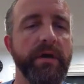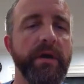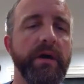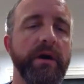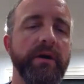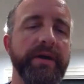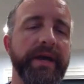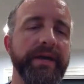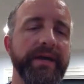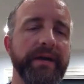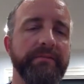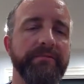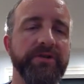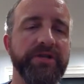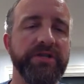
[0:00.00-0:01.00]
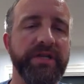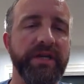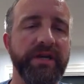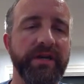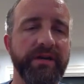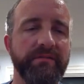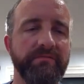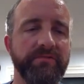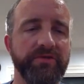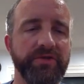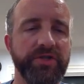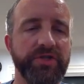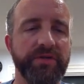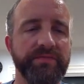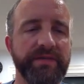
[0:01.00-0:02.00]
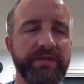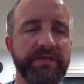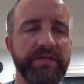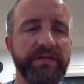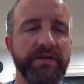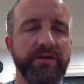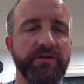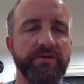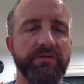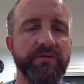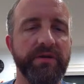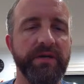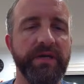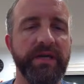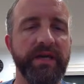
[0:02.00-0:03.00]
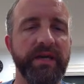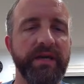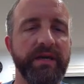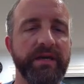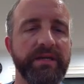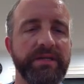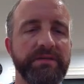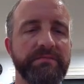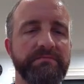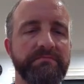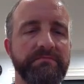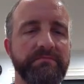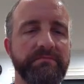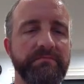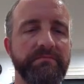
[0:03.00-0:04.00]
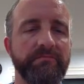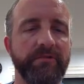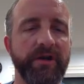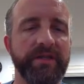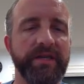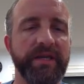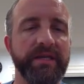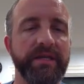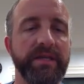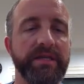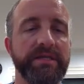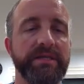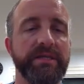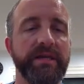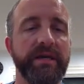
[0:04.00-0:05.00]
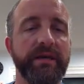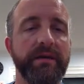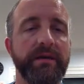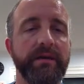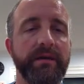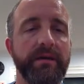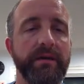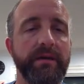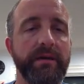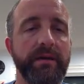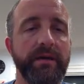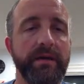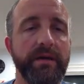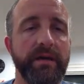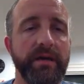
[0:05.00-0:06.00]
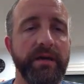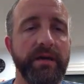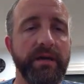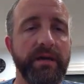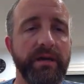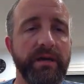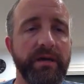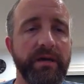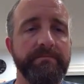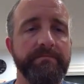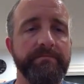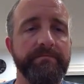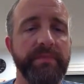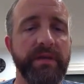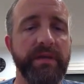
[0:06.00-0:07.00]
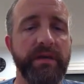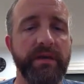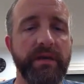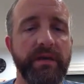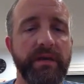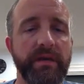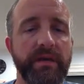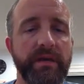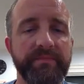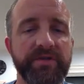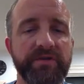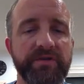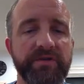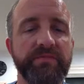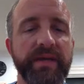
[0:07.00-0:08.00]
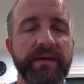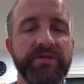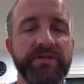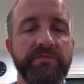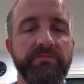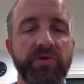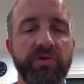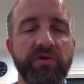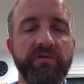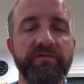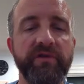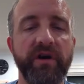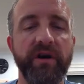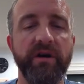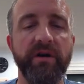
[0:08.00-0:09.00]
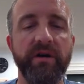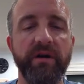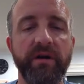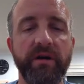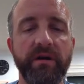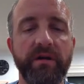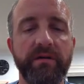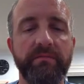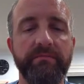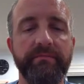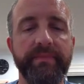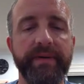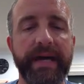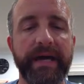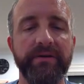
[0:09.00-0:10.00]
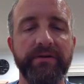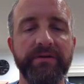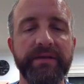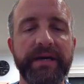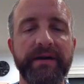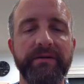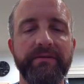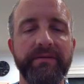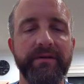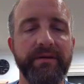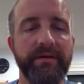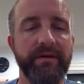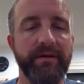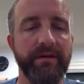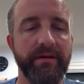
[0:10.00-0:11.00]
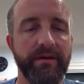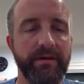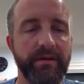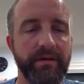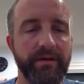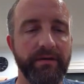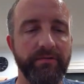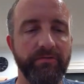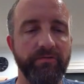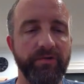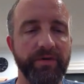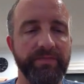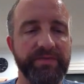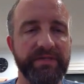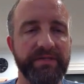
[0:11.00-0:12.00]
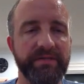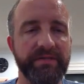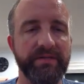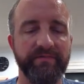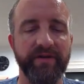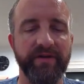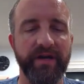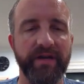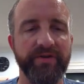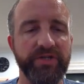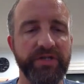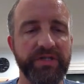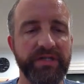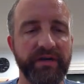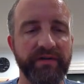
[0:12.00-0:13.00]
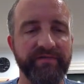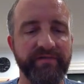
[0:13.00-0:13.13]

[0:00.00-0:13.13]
Oh yeah. We'll just jump down to no key because we're at the end of this thing. Okay. So we should be able to move our paddle now. Whoops, forgot a bunch of stuff.